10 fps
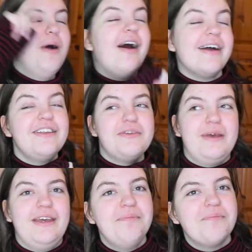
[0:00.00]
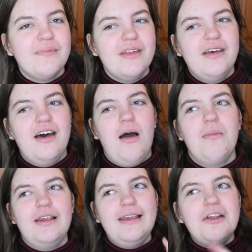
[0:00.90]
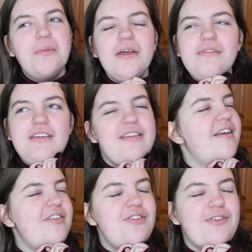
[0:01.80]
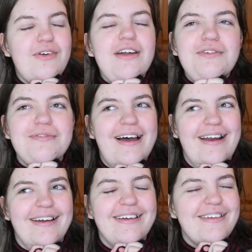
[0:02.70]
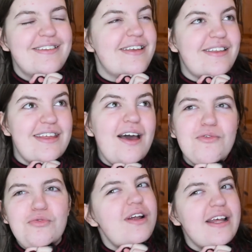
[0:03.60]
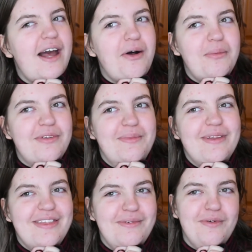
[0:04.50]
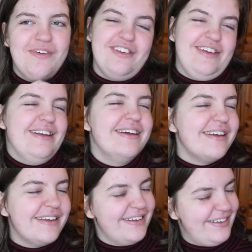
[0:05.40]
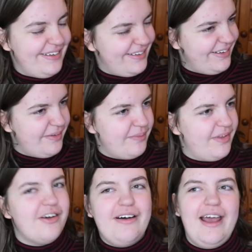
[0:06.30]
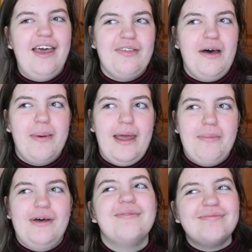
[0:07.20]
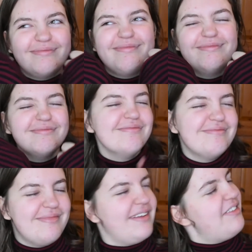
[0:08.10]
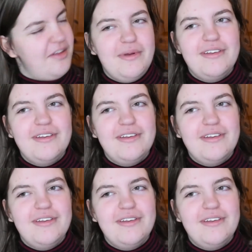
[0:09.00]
behind me, I'm a little bit of an Assassin's Creed fan, so that really helps with the revision. I got an A on that paper, so